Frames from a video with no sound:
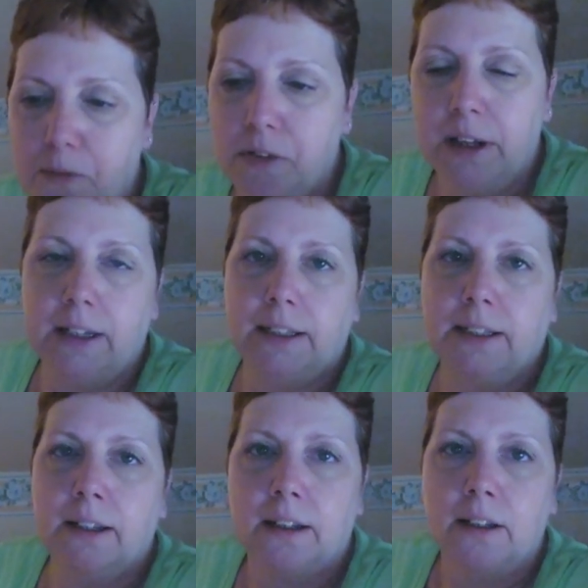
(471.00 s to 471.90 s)

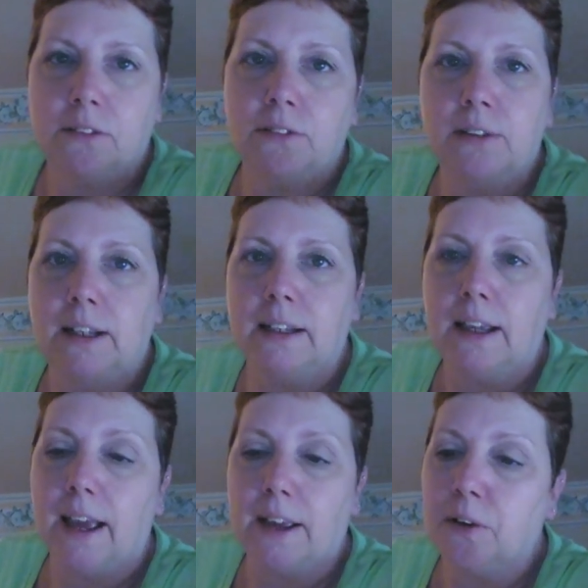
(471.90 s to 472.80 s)
really, really
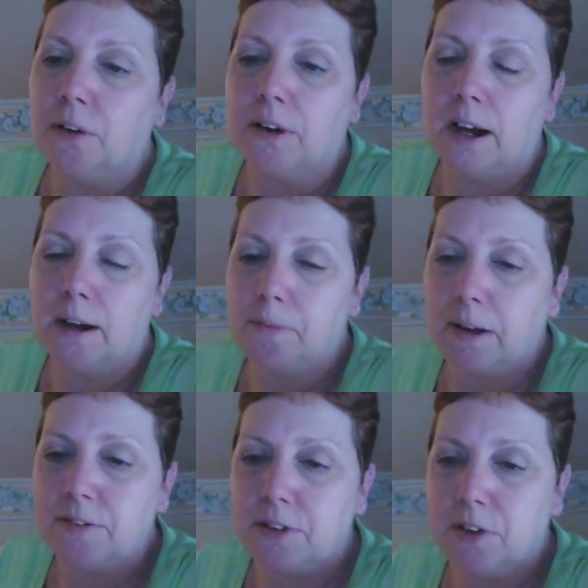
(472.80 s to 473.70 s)
getting caught up.
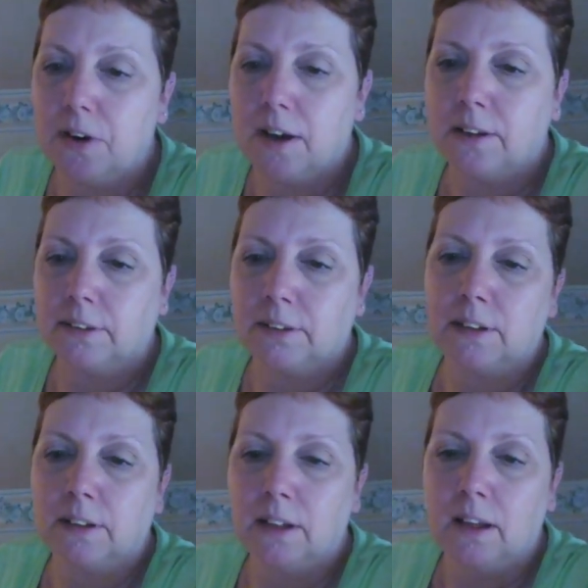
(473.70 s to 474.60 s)
I've still got
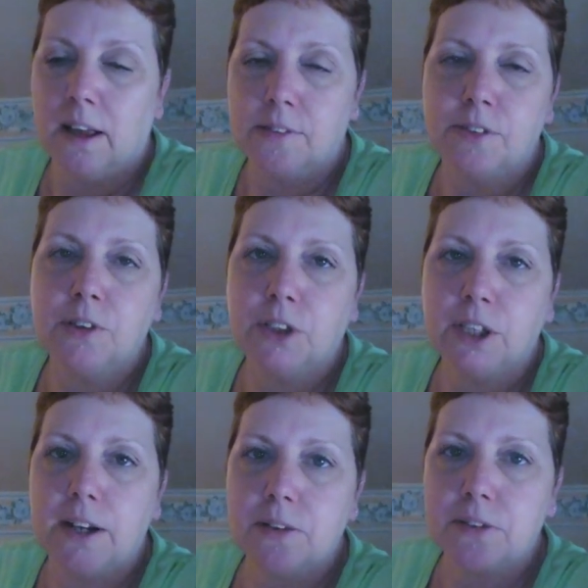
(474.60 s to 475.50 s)
a few
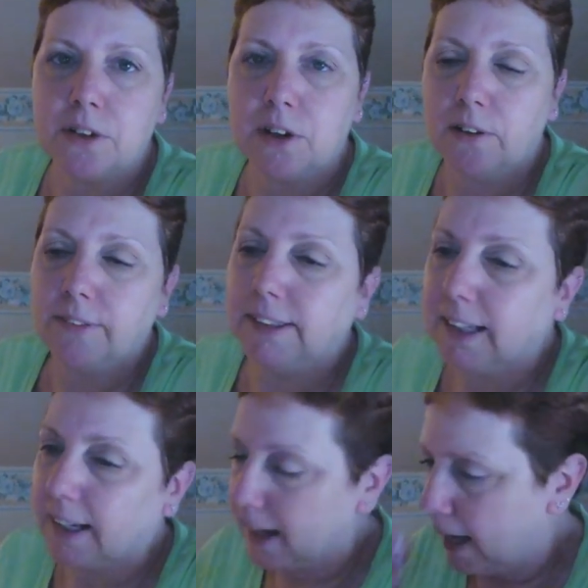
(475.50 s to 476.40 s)
channels to go
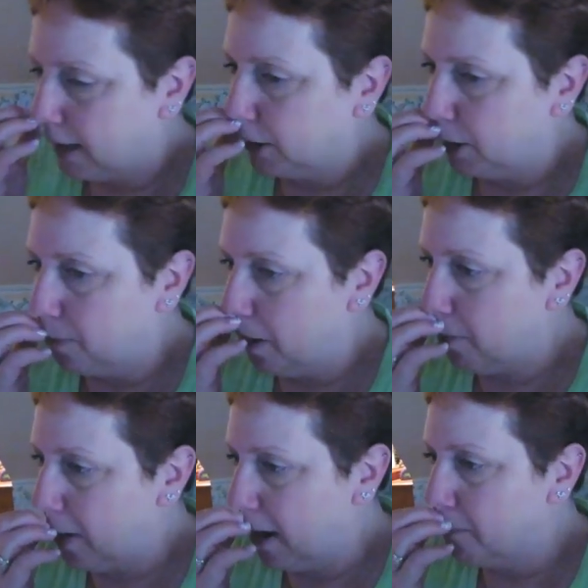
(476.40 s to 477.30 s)
visit and catch up
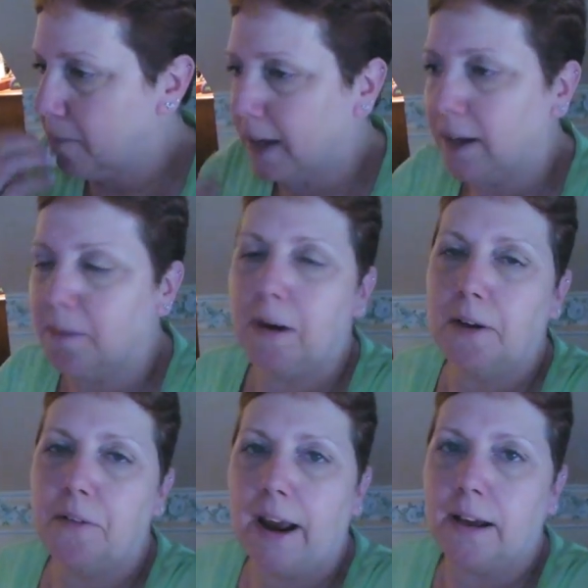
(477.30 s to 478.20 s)
on, but I'm making my
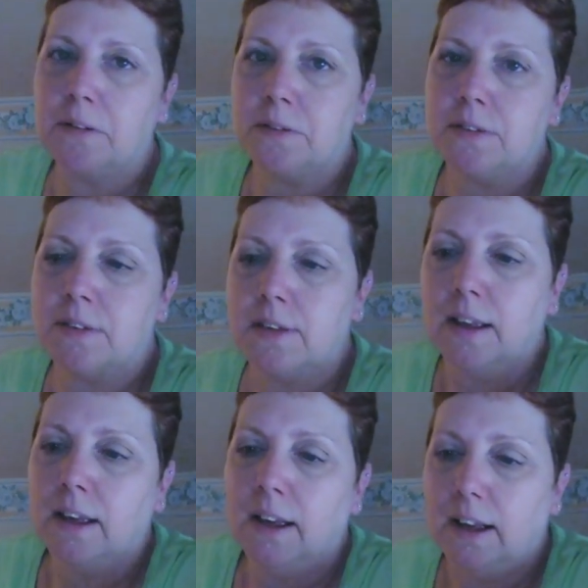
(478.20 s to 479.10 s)
rounds
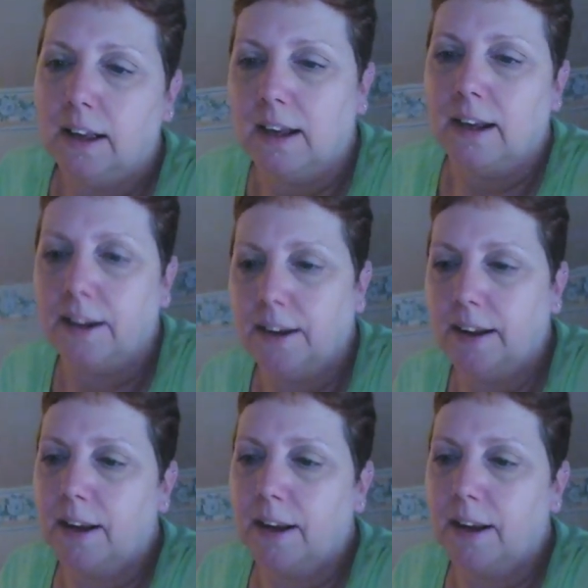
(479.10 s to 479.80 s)
and